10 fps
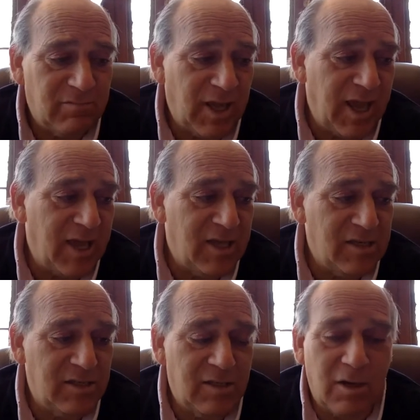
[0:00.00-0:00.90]

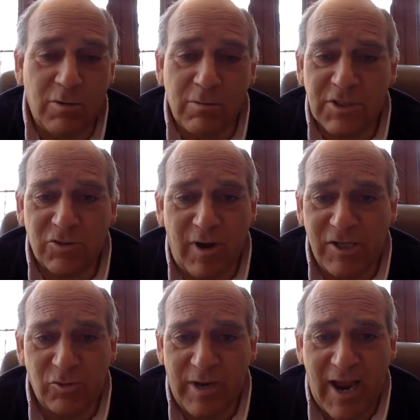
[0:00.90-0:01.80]
and
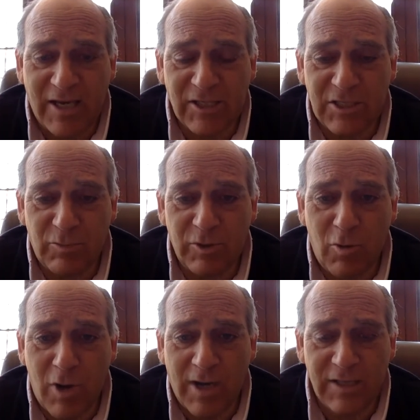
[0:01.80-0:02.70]
strange reactions when you
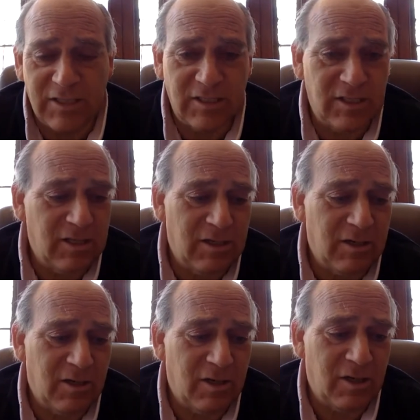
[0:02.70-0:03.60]
walk into
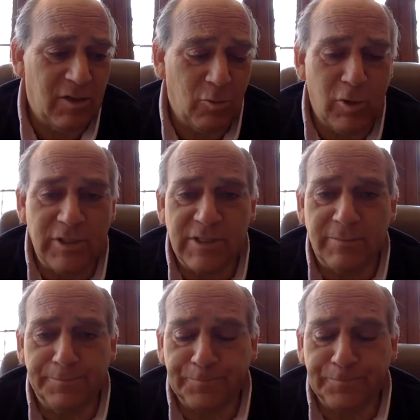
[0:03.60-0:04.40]
the woods.